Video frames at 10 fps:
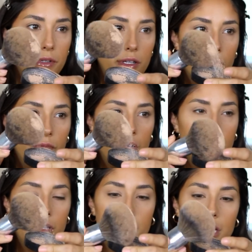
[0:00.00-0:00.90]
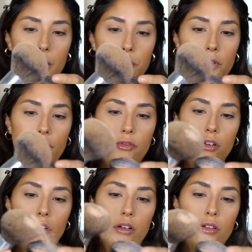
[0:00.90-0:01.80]
some and tap off
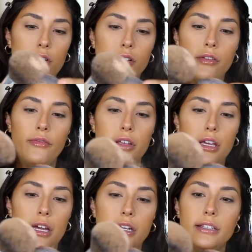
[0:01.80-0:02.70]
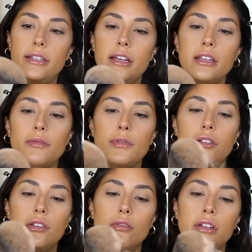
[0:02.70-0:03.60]
all of the excess. We
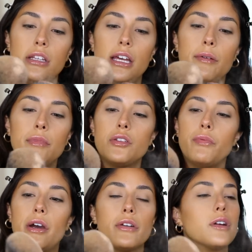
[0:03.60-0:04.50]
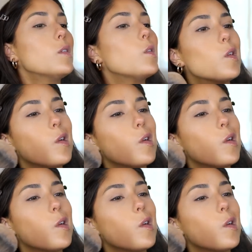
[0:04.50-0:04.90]
don't need that much powder.